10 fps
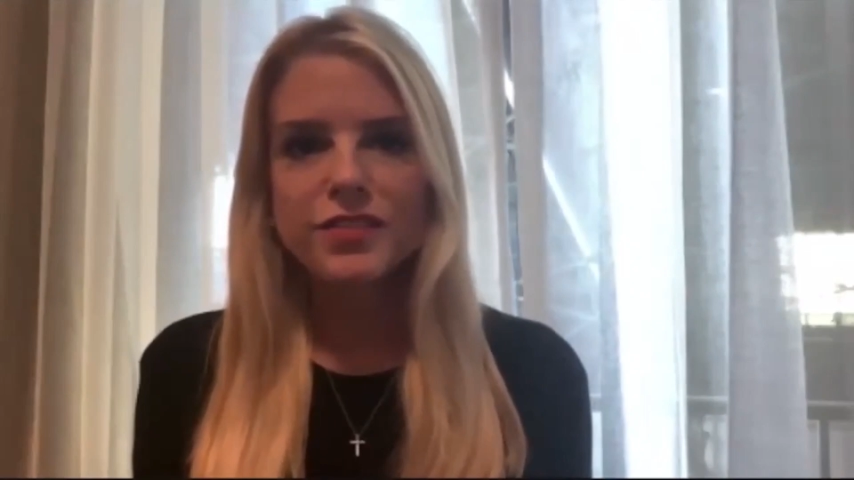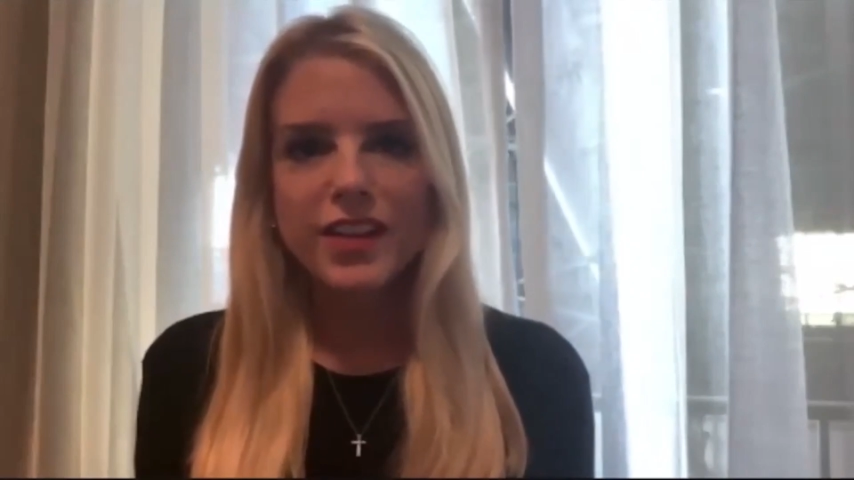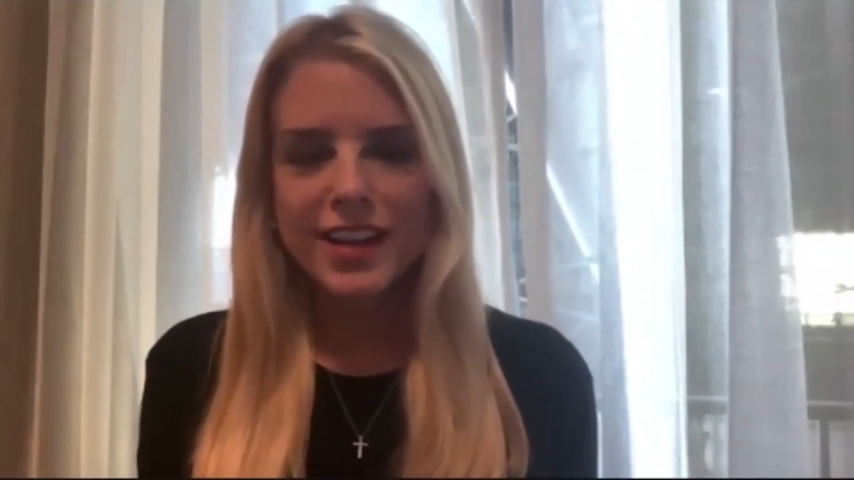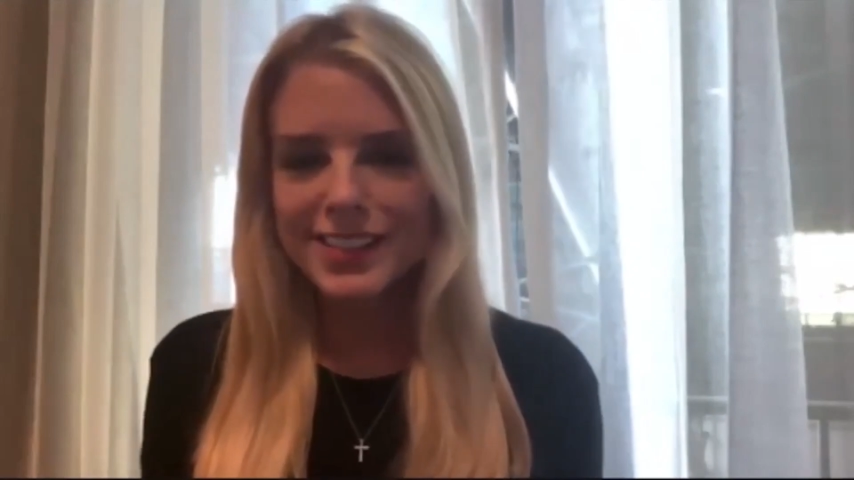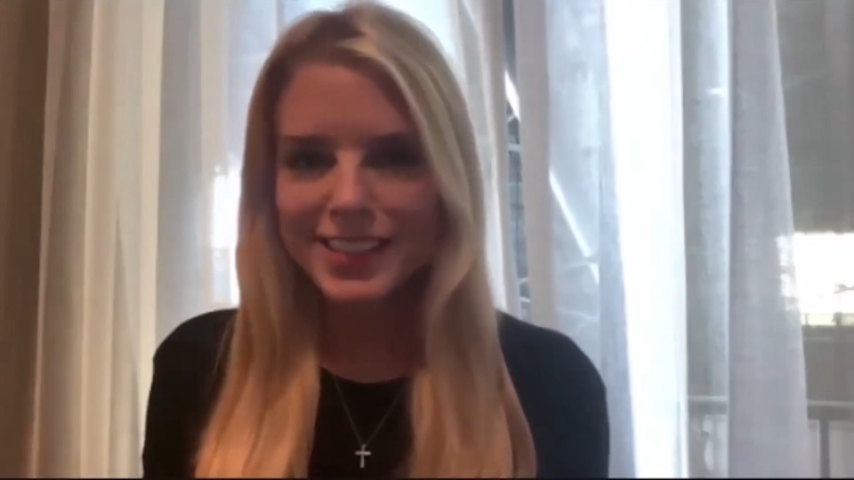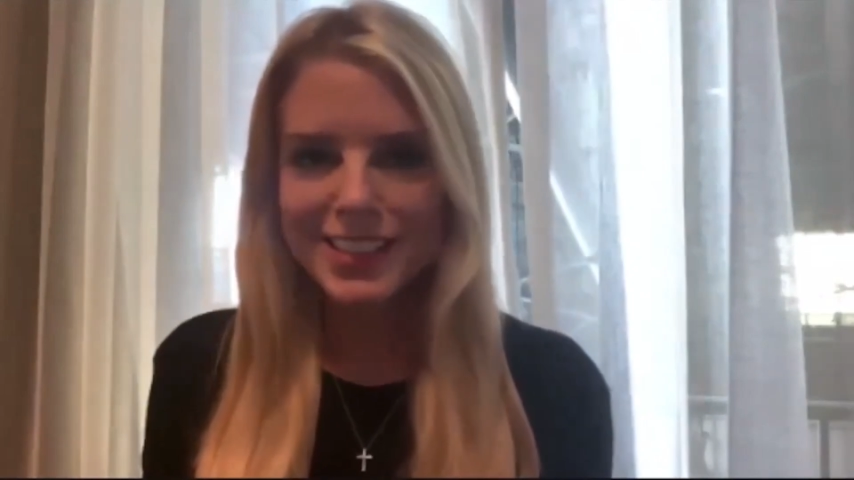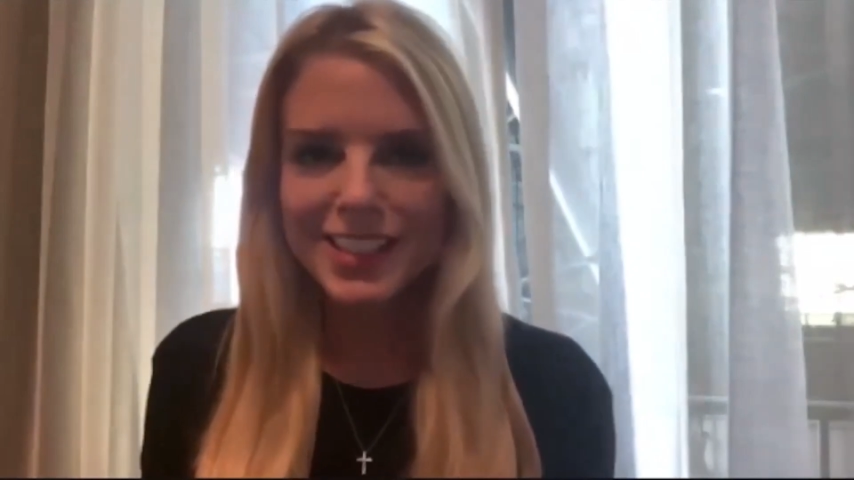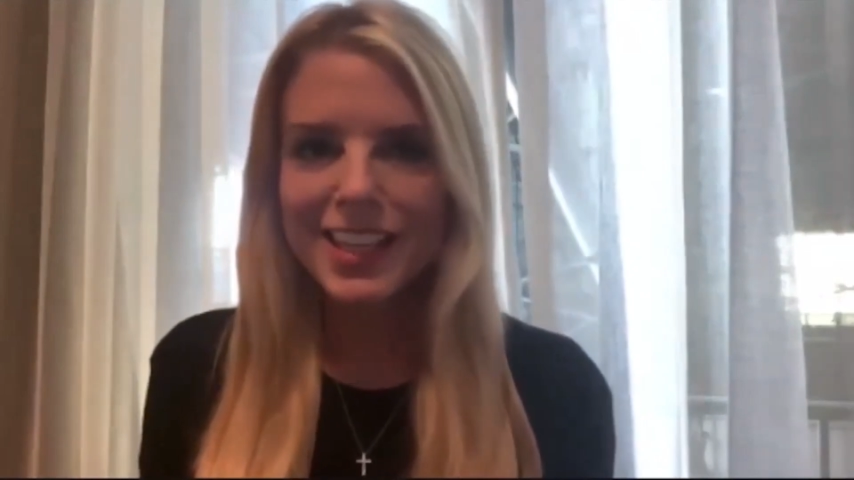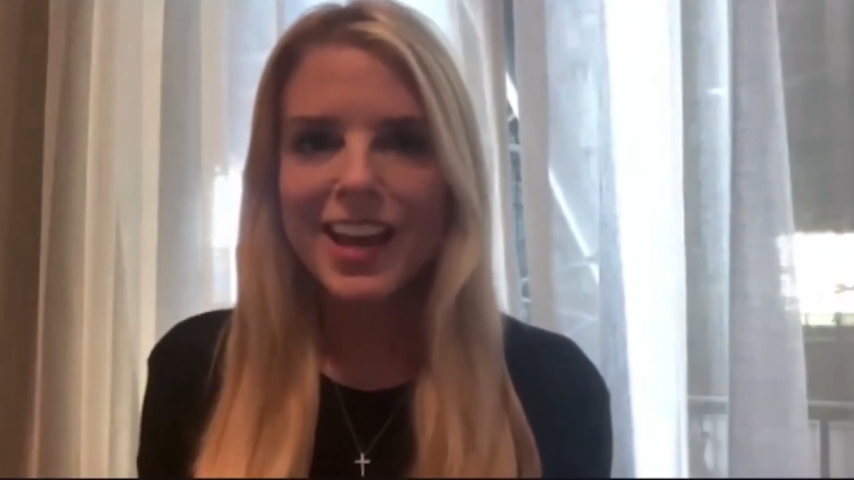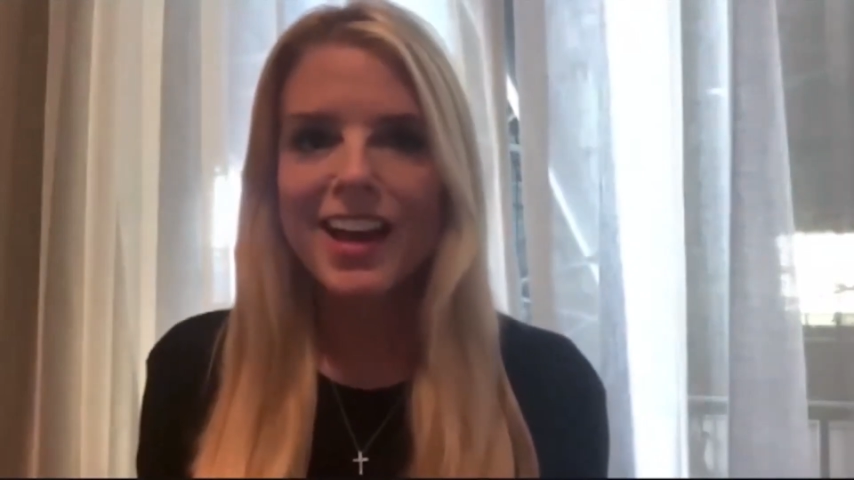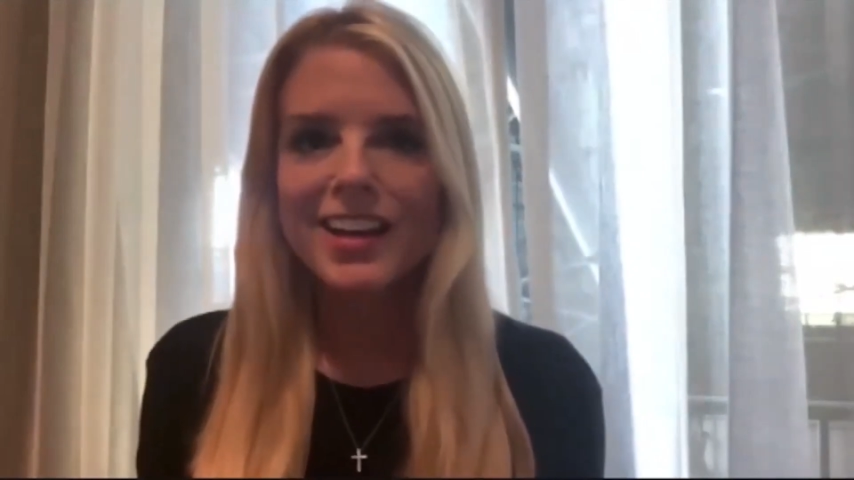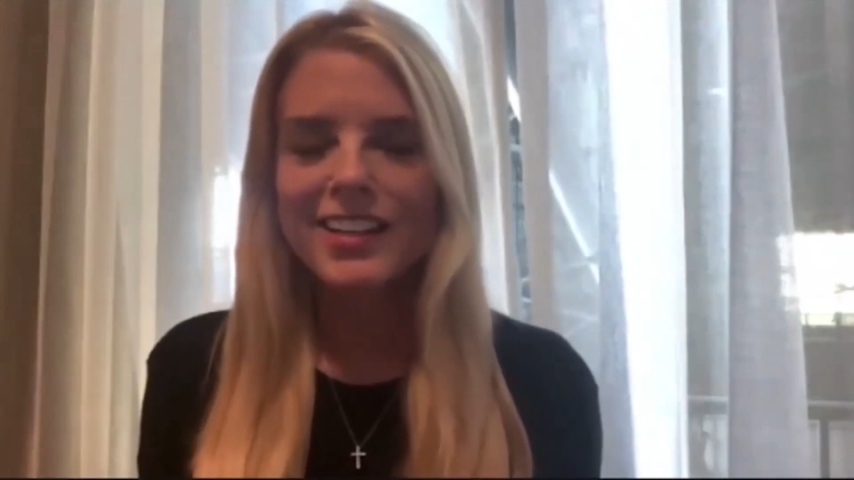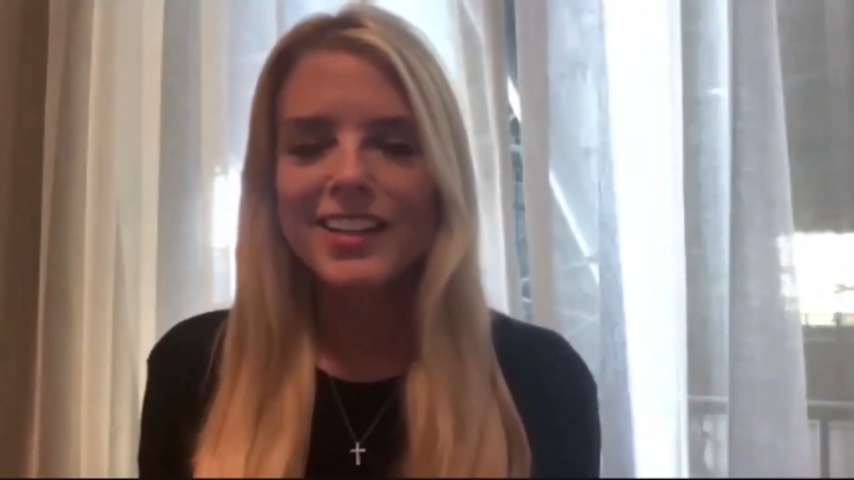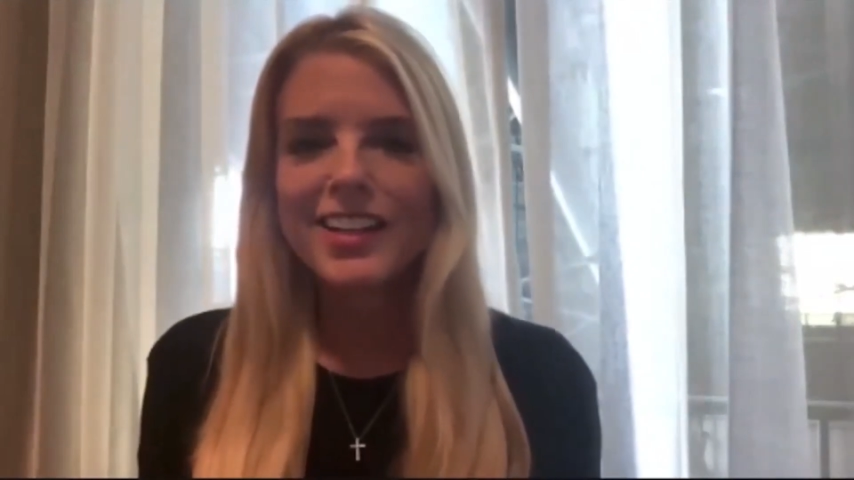fast as he can